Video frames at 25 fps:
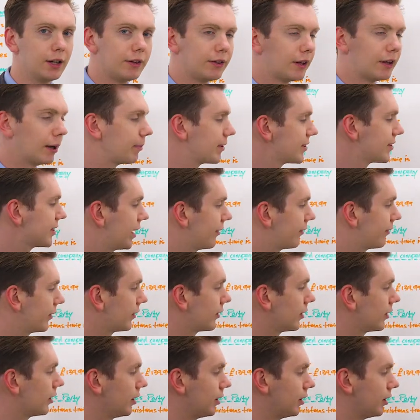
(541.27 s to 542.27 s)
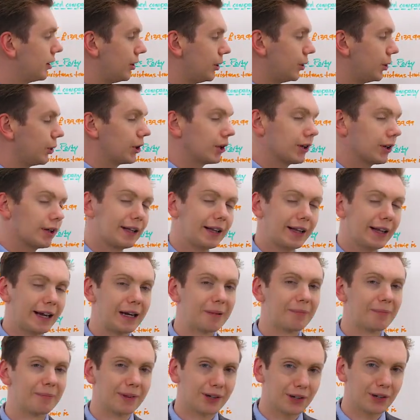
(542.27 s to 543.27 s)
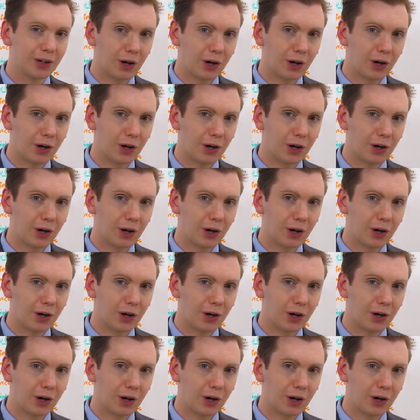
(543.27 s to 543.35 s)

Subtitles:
Number seven, you can claim the